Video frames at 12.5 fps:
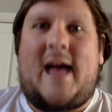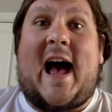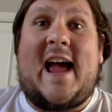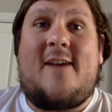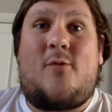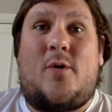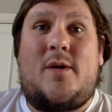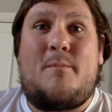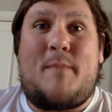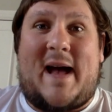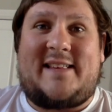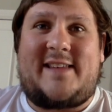Hi everyone,
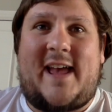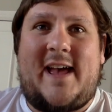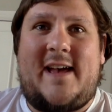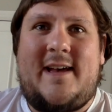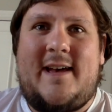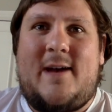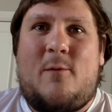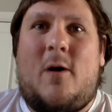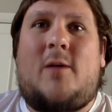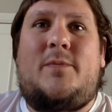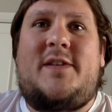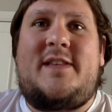Matt here.
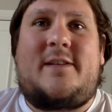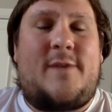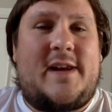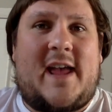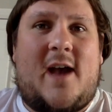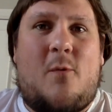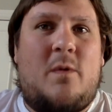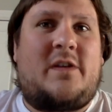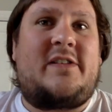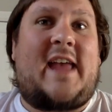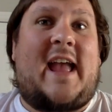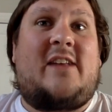Welcome to this video, which
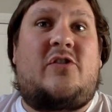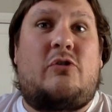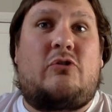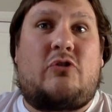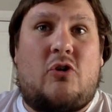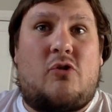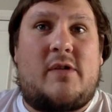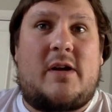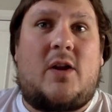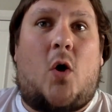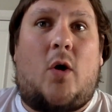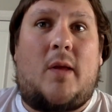is a
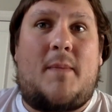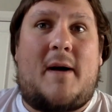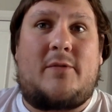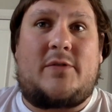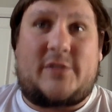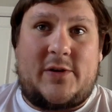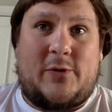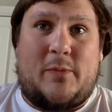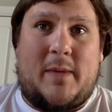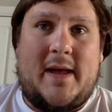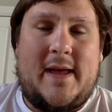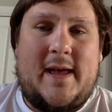tutorial all about Zoom.
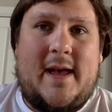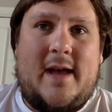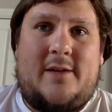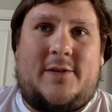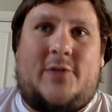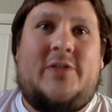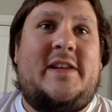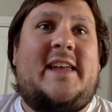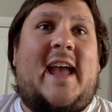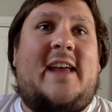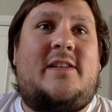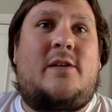So just in
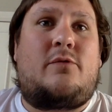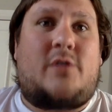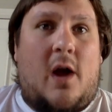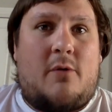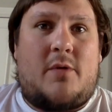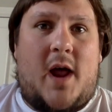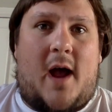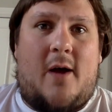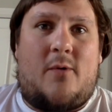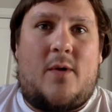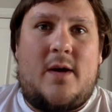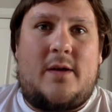case you don't know,
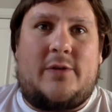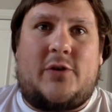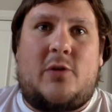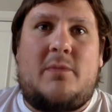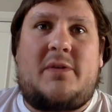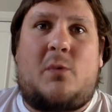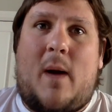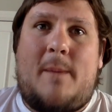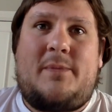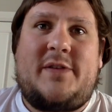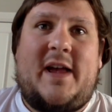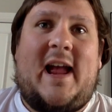Zoom is a
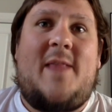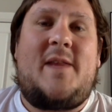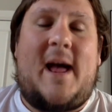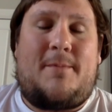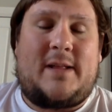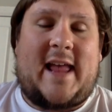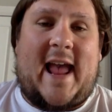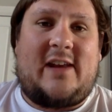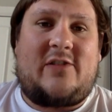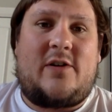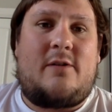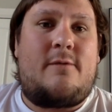website and an
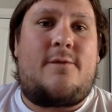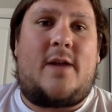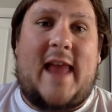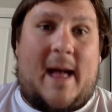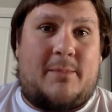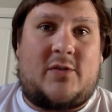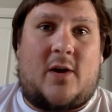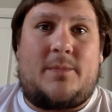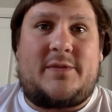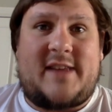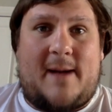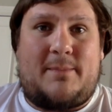application for
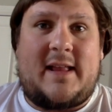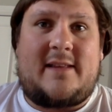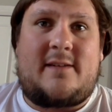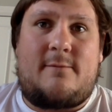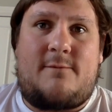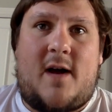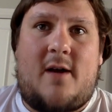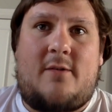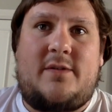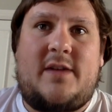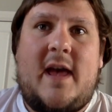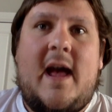laptops, tablets and
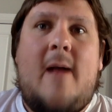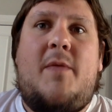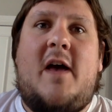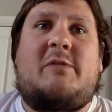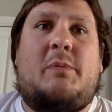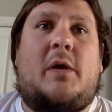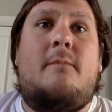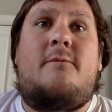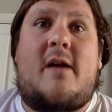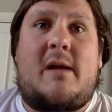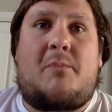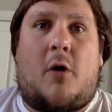phones that has become
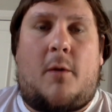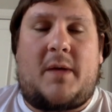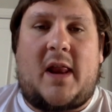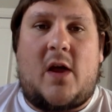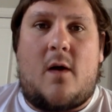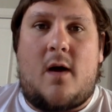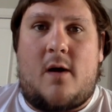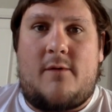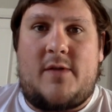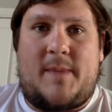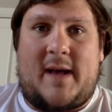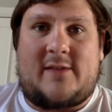very popular over
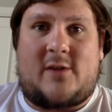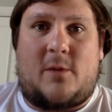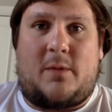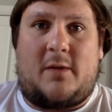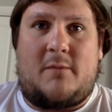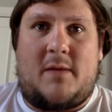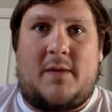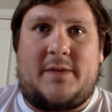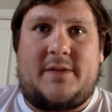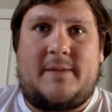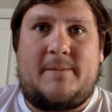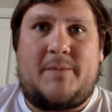the past couple of
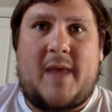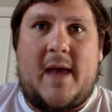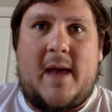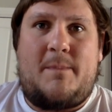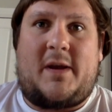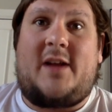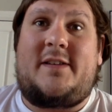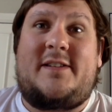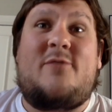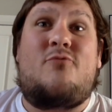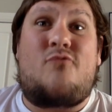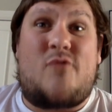months because it's
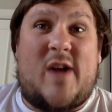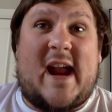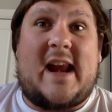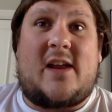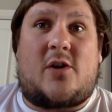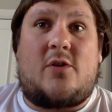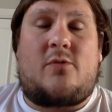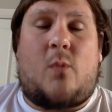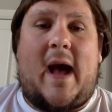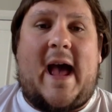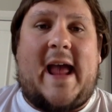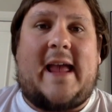a really good
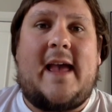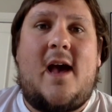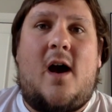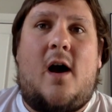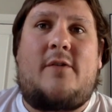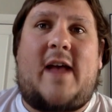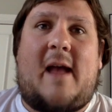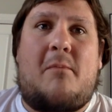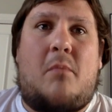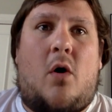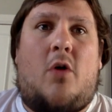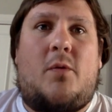way of getting
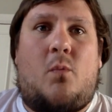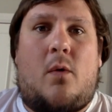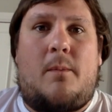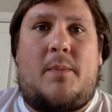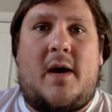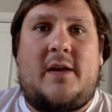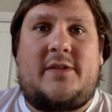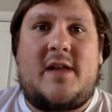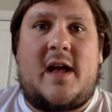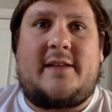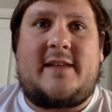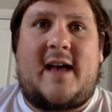more than one person
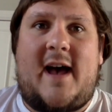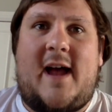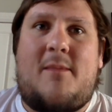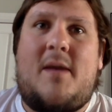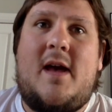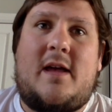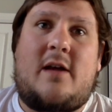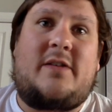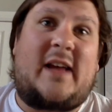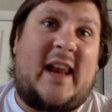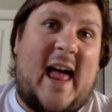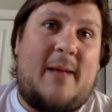at a time
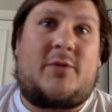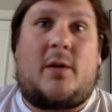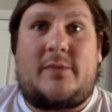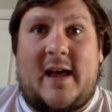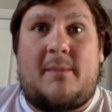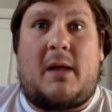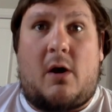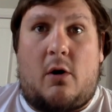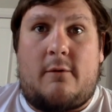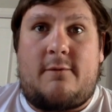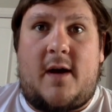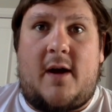using a laptop, tablet
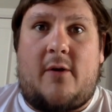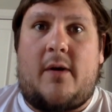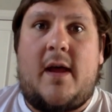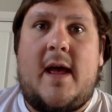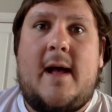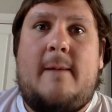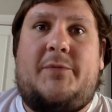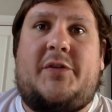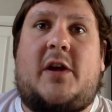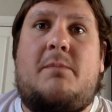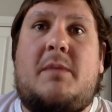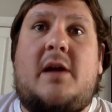or phone to
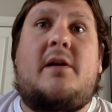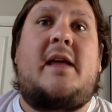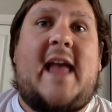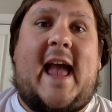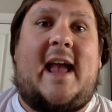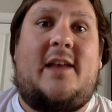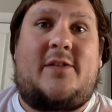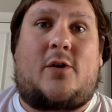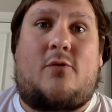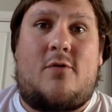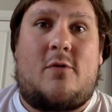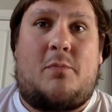communicate as a
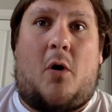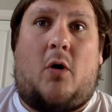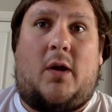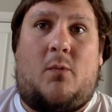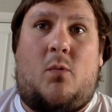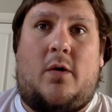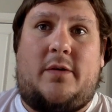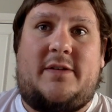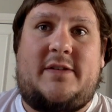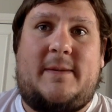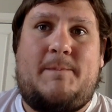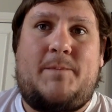group all at
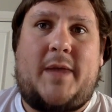once.